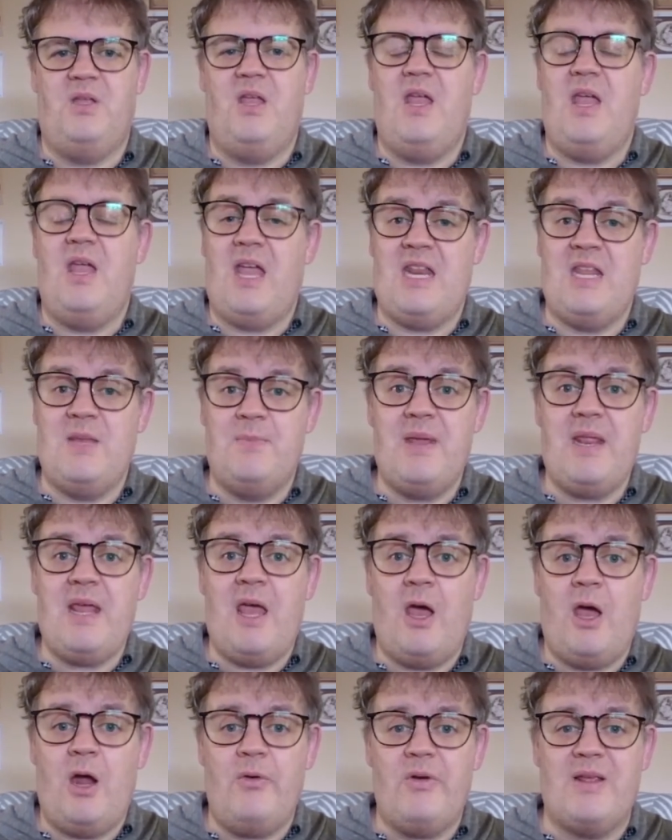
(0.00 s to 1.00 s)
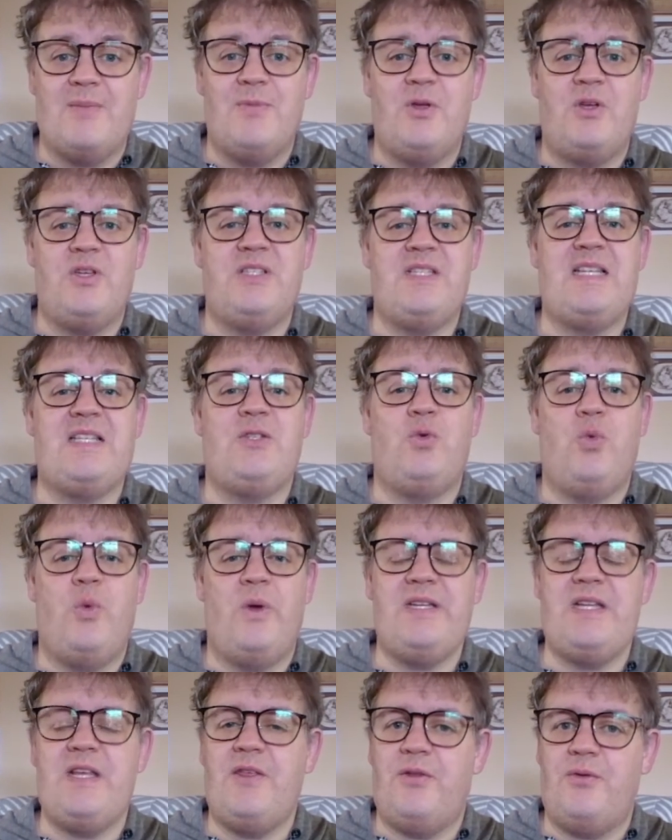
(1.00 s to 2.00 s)
And he better hurry because there's
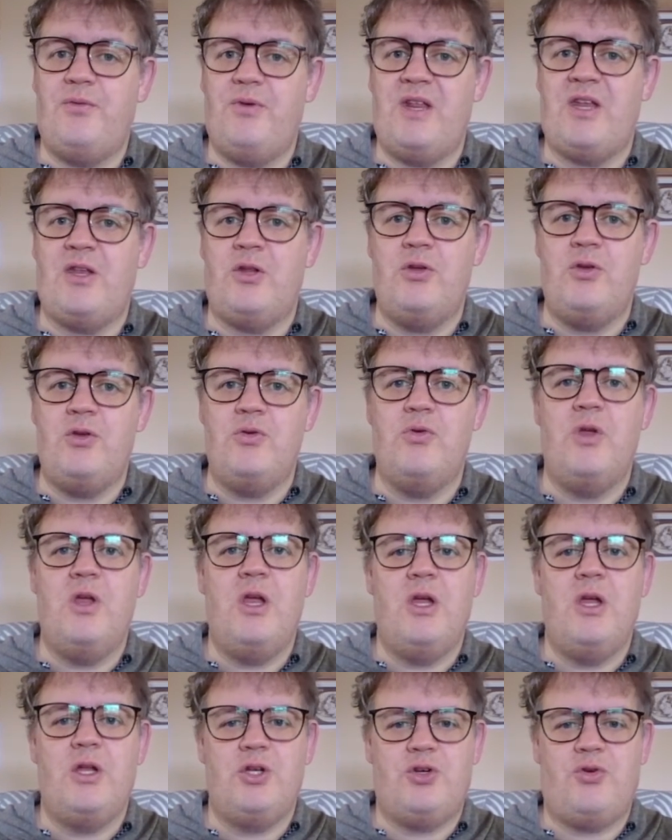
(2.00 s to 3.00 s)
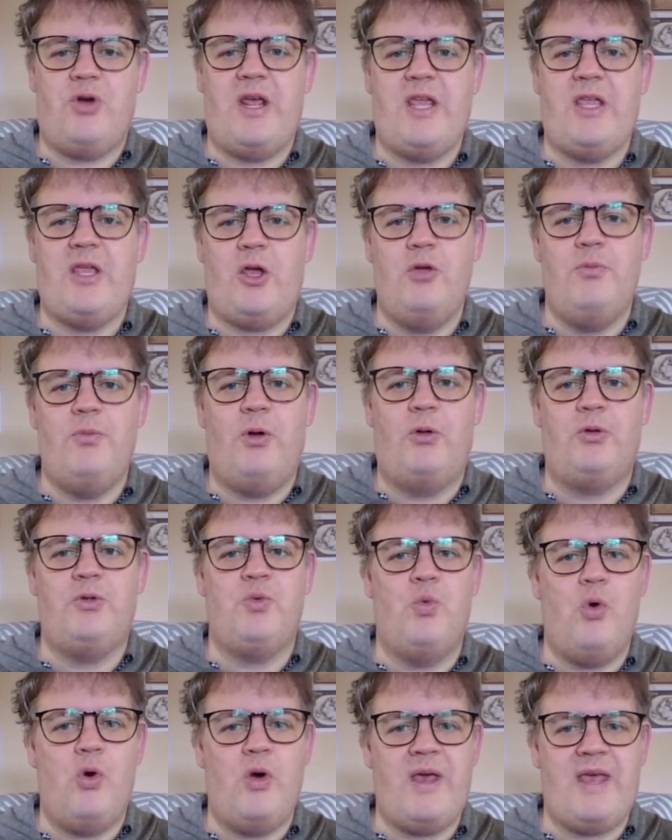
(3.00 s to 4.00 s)
23 new tricobalt
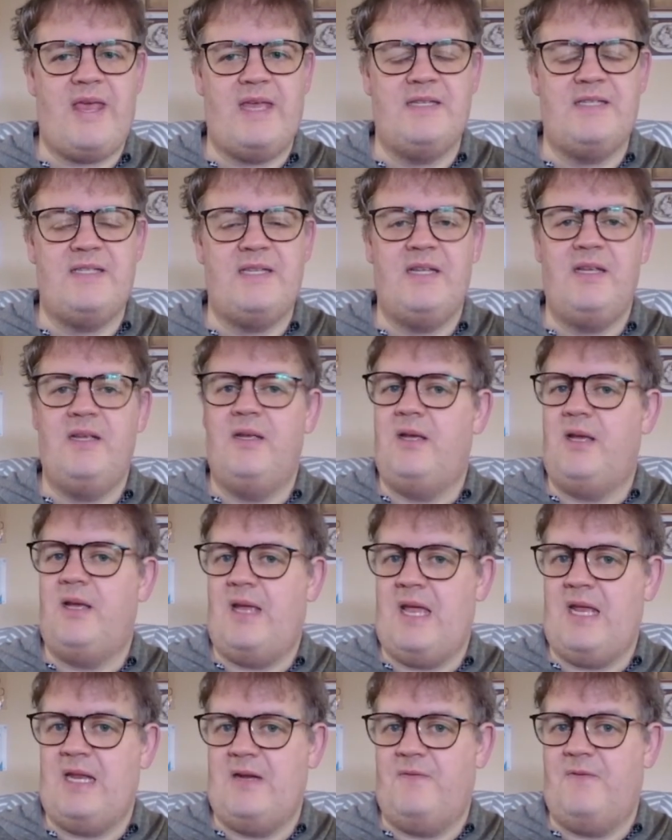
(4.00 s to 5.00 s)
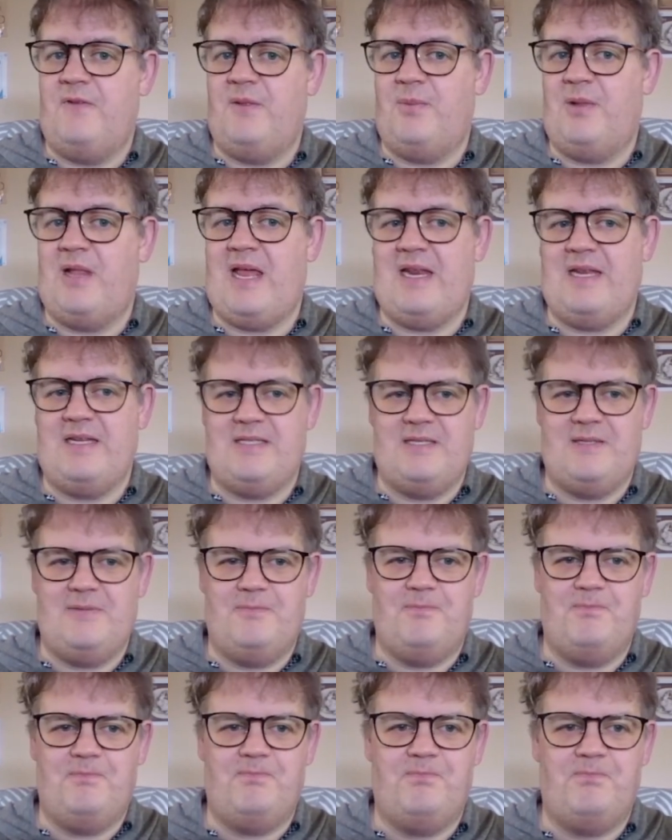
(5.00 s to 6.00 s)
warheads headed for the planet.
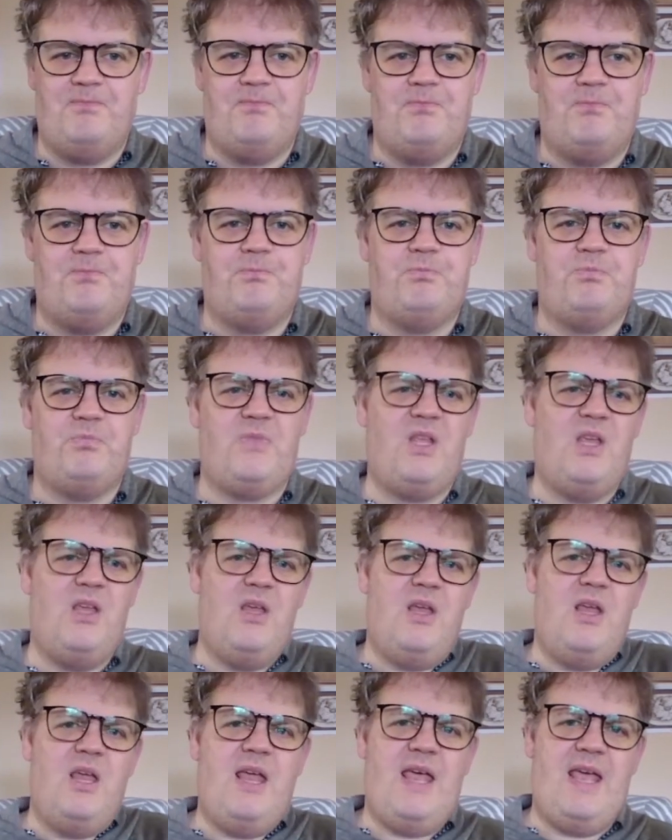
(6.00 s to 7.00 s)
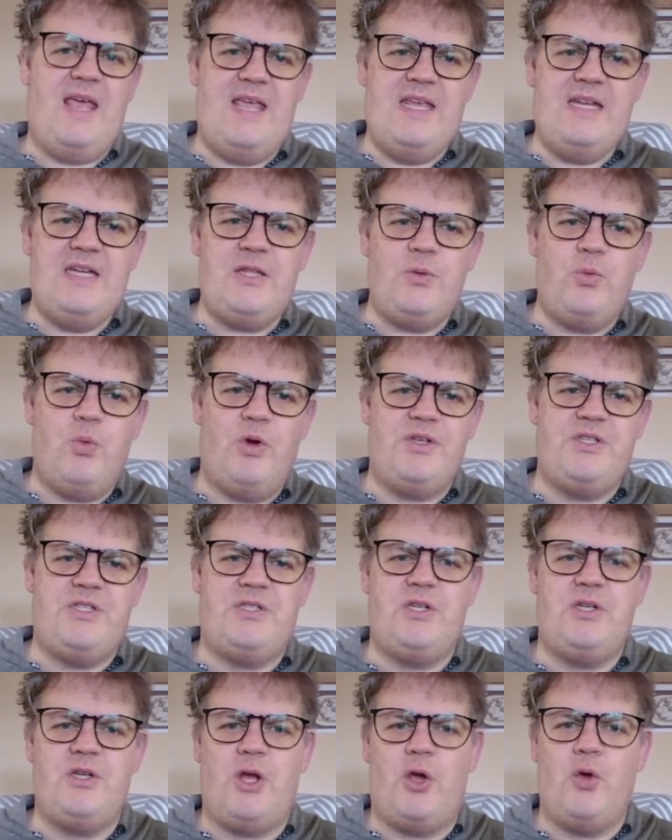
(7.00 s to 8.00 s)
Edith wants
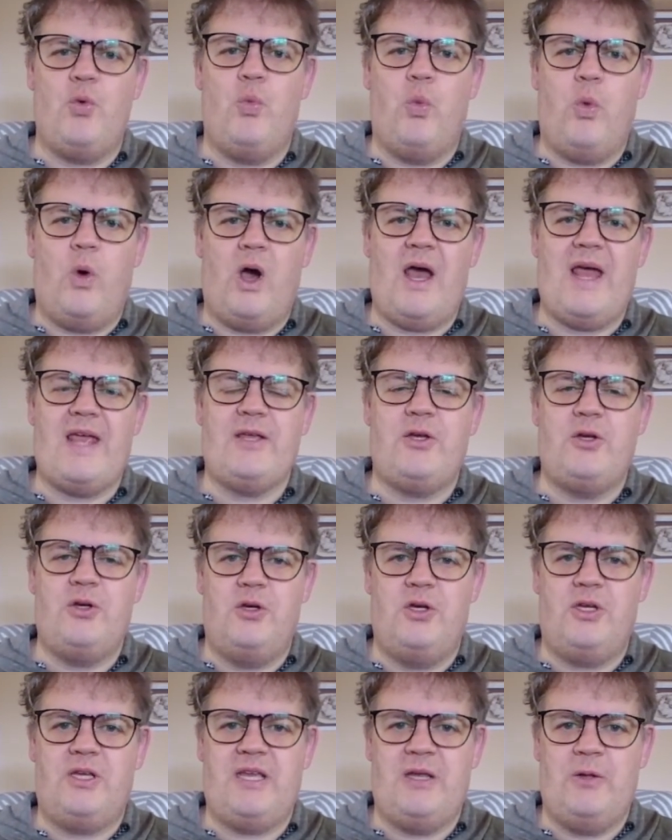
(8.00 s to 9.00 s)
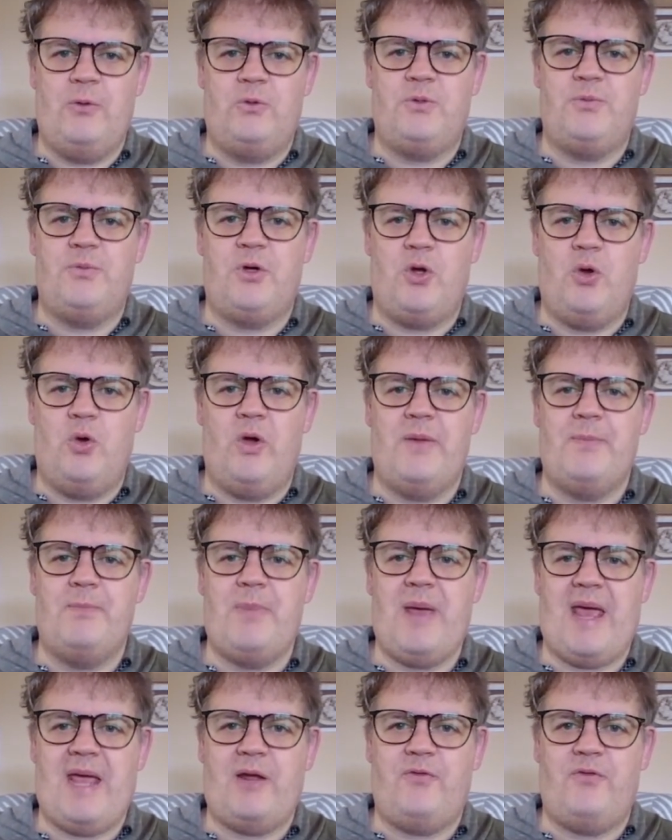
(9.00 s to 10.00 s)
to know why Kirk held McCoy
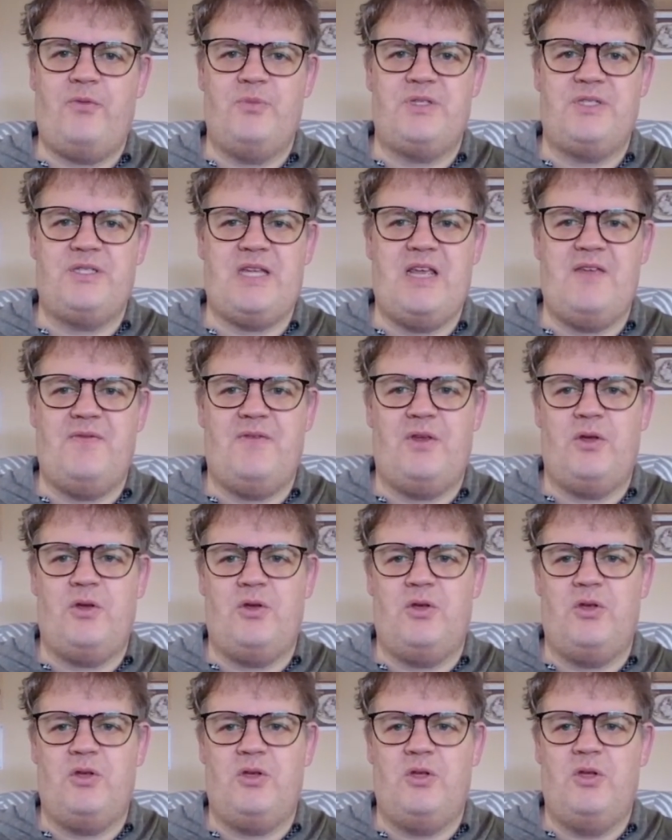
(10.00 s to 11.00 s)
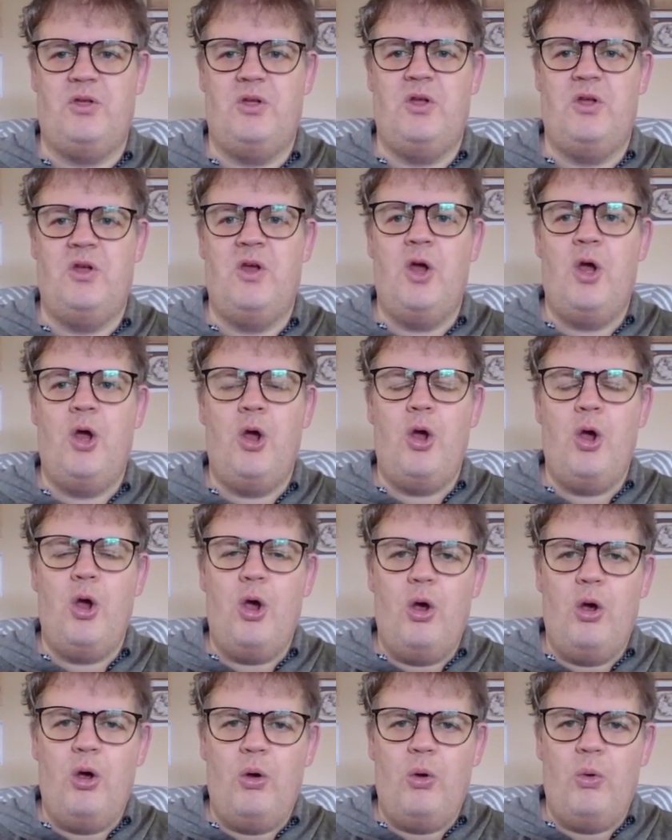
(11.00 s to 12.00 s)
back from saving her.
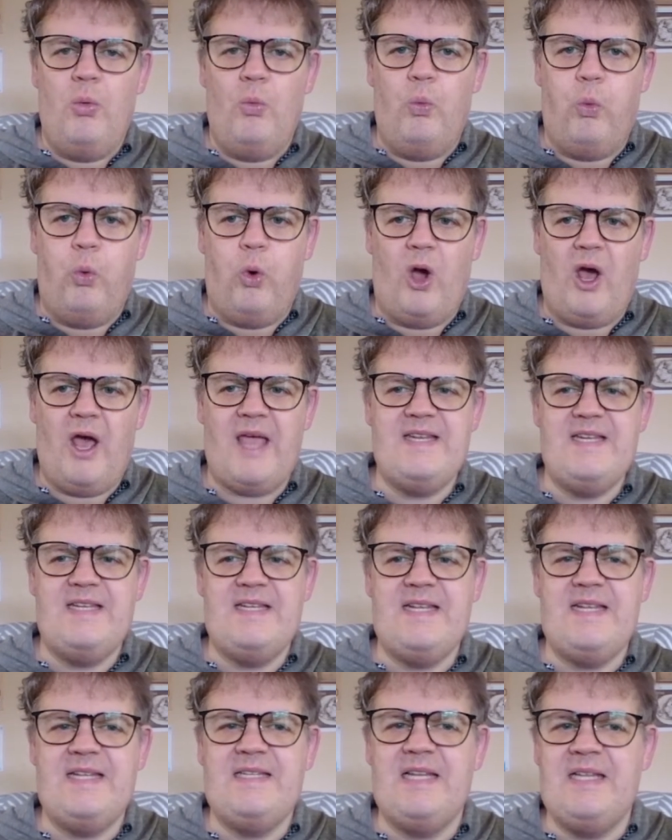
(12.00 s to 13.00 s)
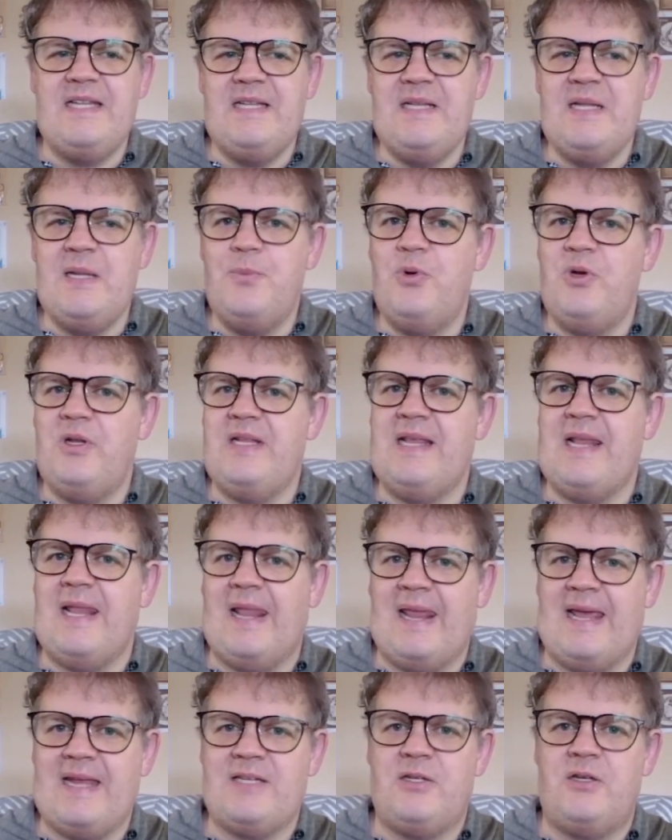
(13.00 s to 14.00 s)
Why did he deliberately
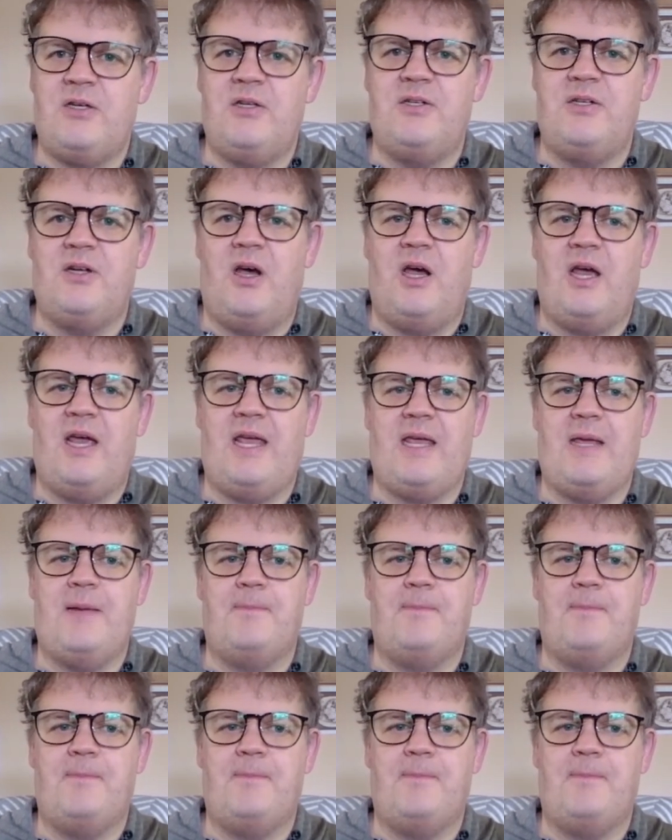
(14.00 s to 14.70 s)
let her die?